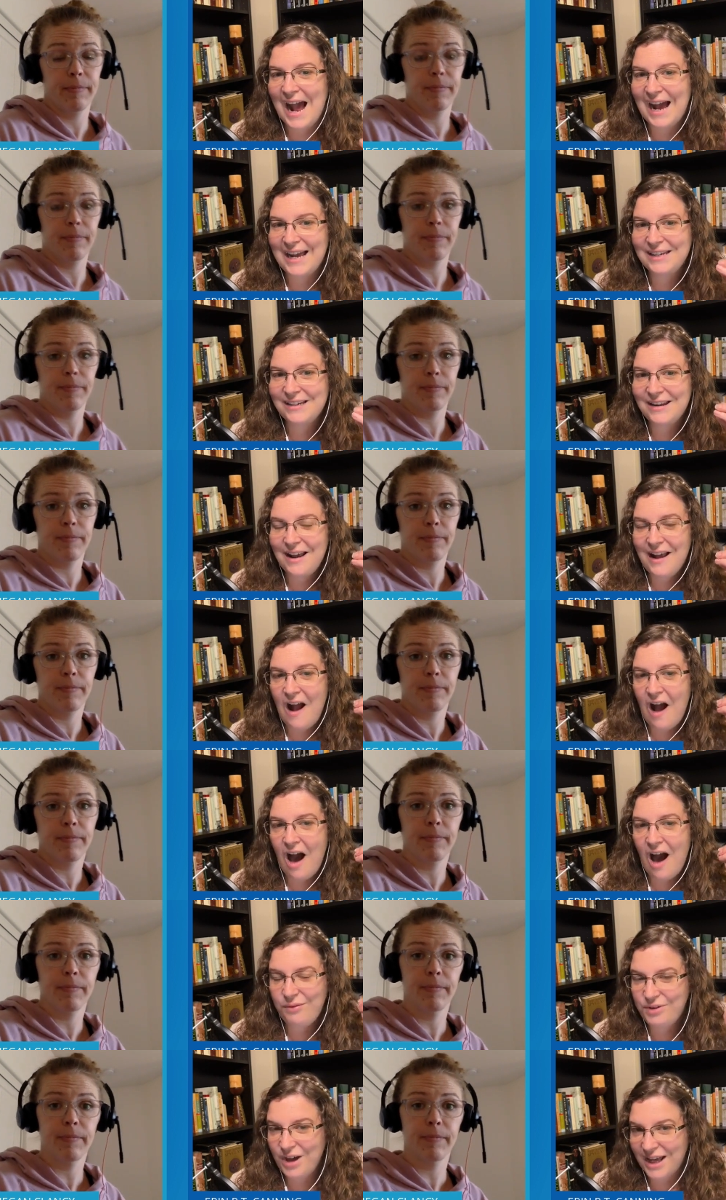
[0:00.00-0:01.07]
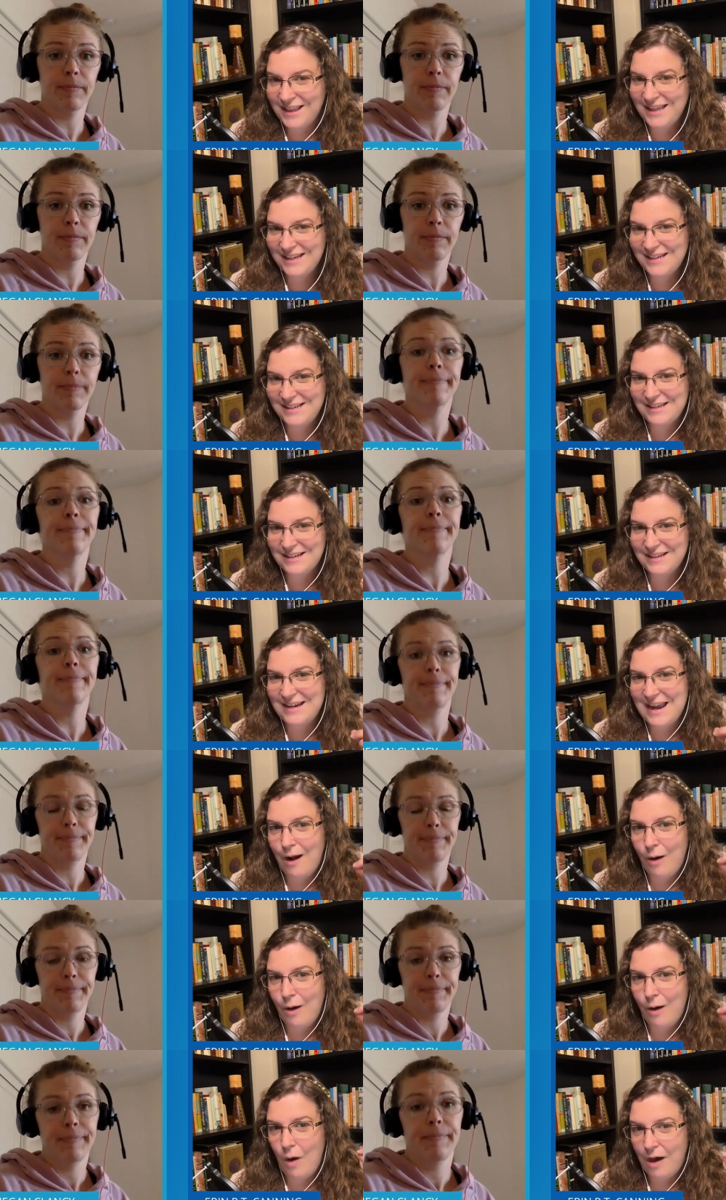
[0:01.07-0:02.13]
Speaker 1: at I've got the idea
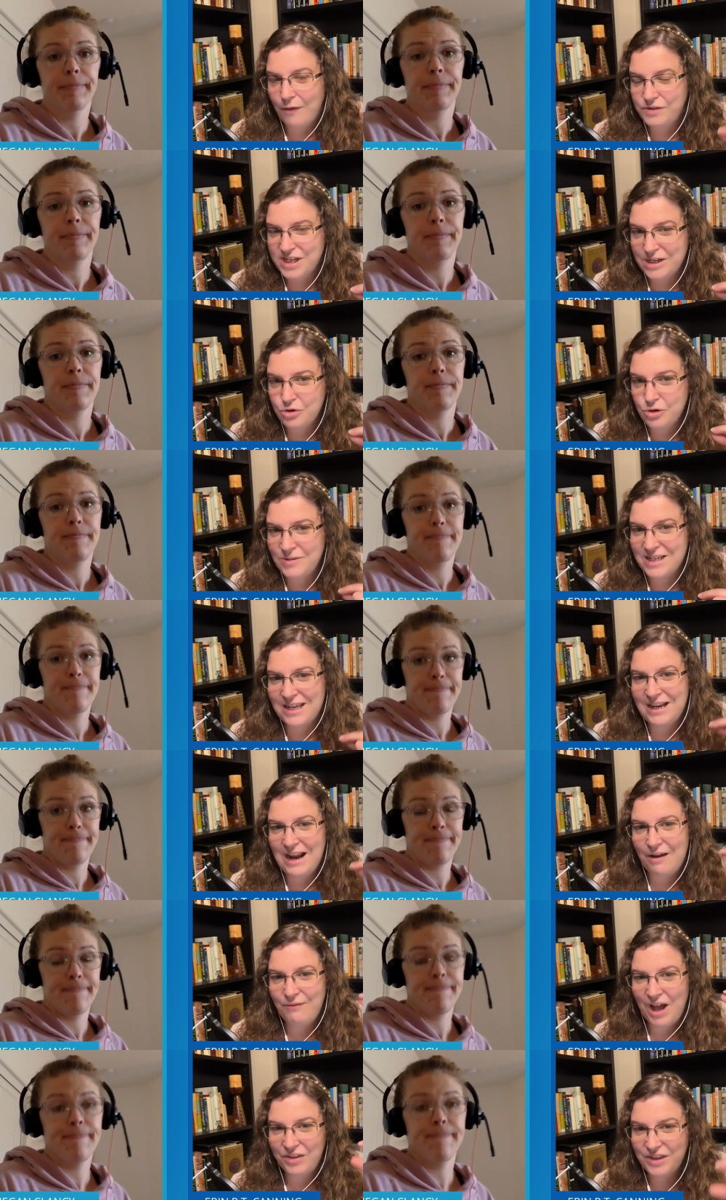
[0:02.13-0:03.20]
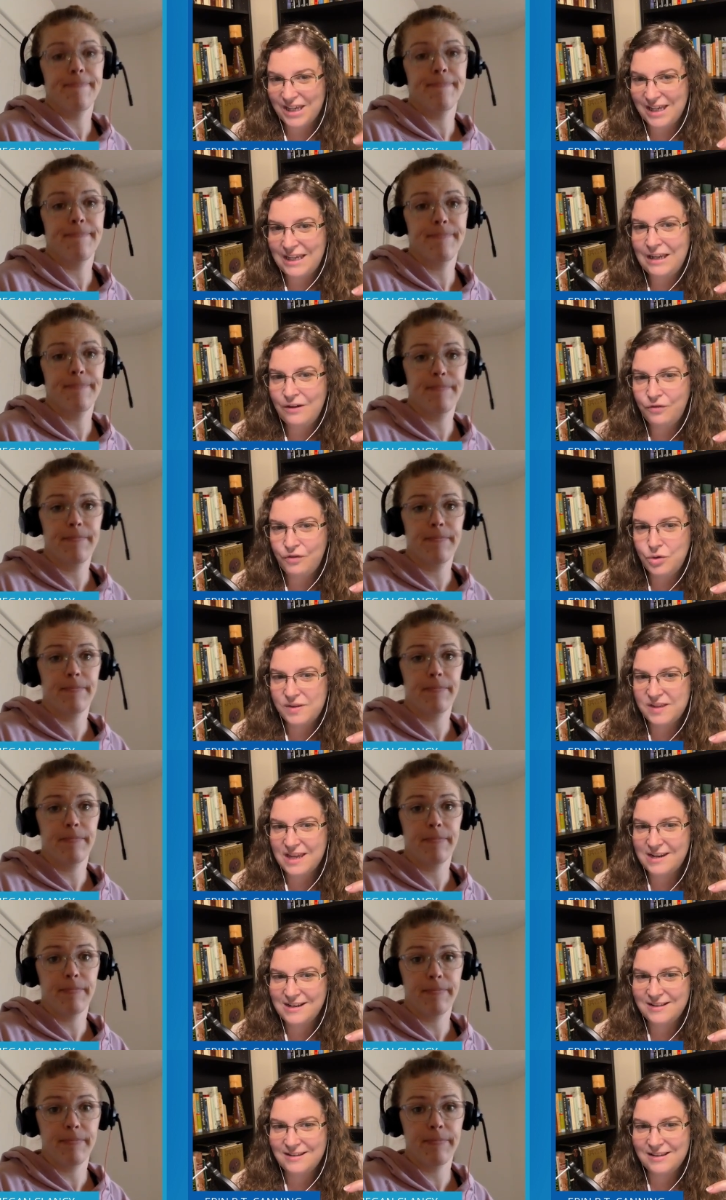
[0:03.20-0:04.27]
now. I've daydreamed it. I've got the key few
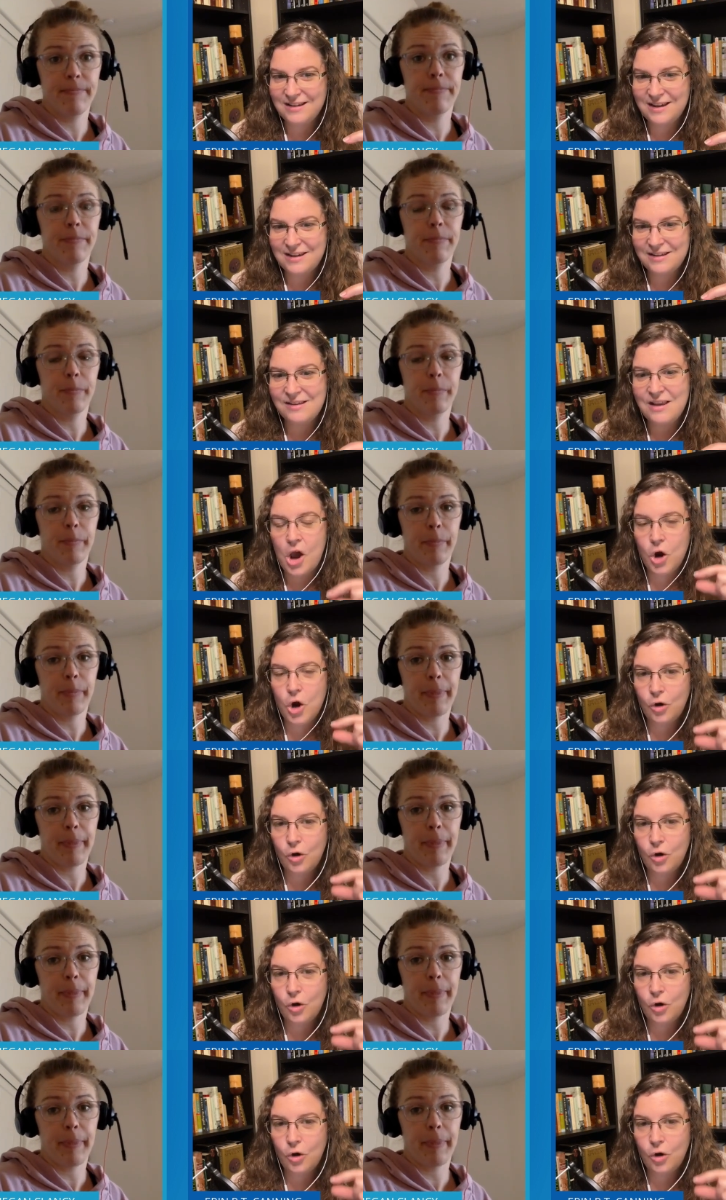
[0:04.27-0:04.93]
sentences.